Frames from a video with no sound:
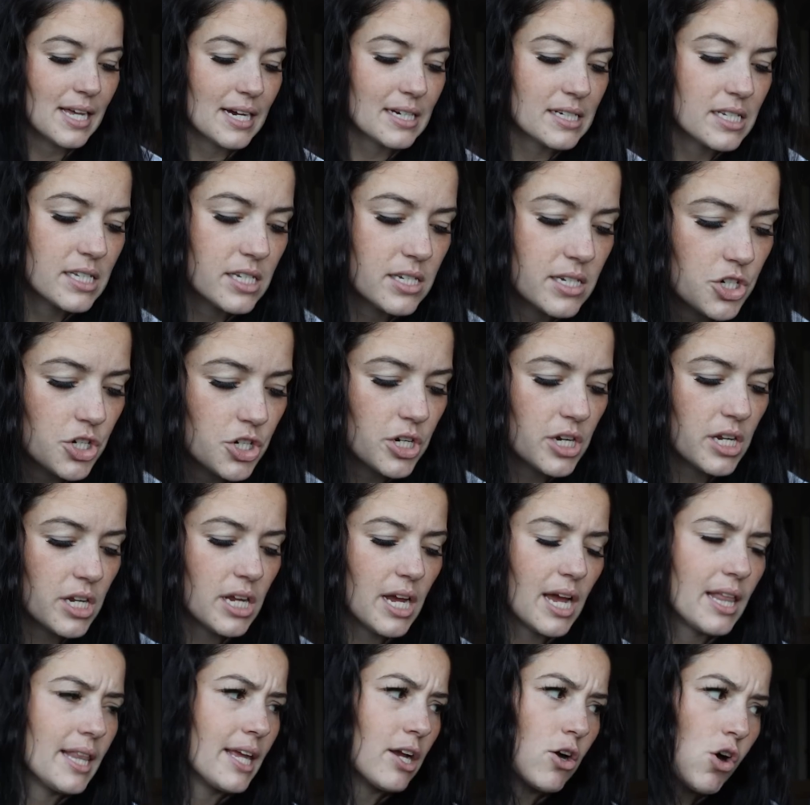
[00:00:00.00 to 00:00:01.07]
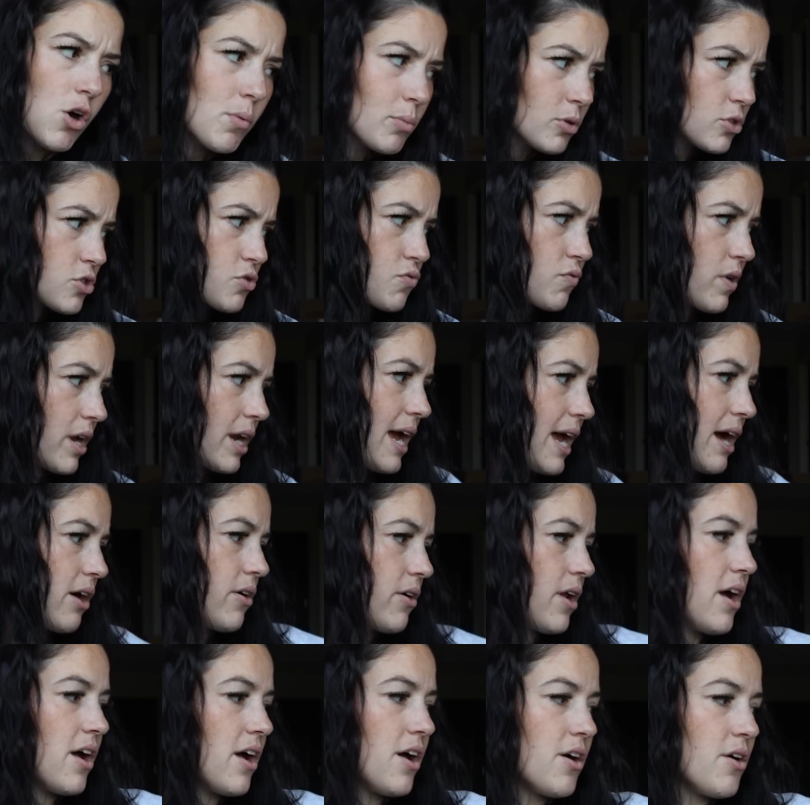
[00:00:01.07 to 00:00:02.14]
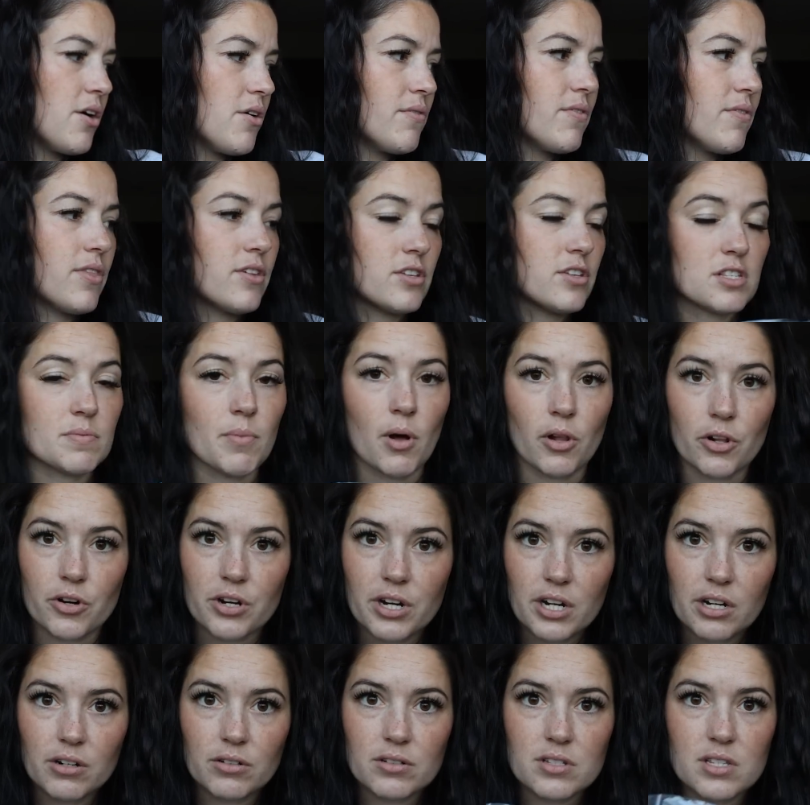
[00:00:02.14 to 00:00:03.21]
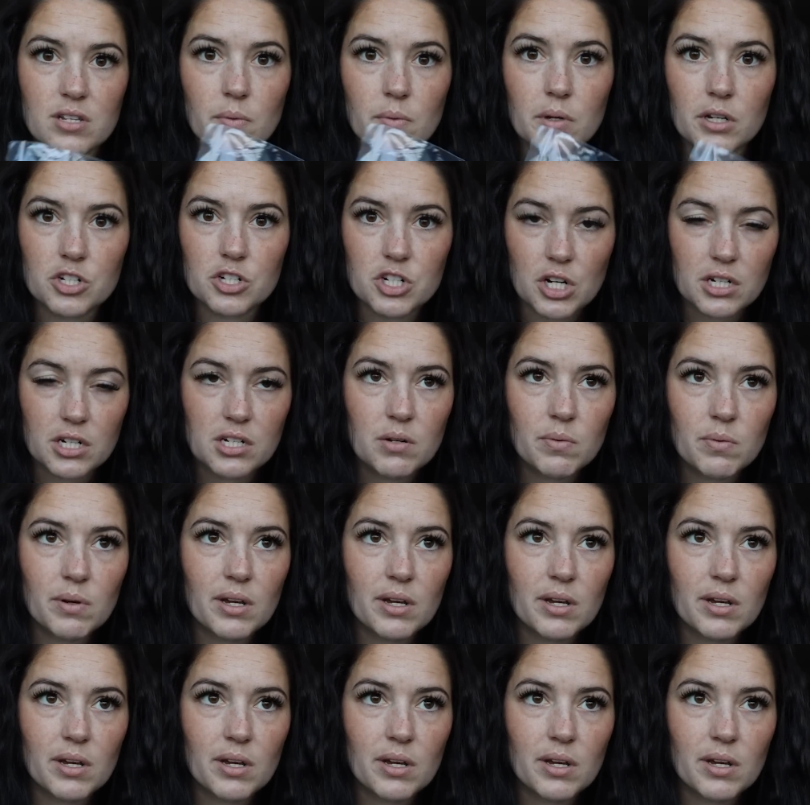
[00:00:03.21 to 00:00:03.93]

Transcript: Last journey, I like almost ran out of the smaller needles that we injected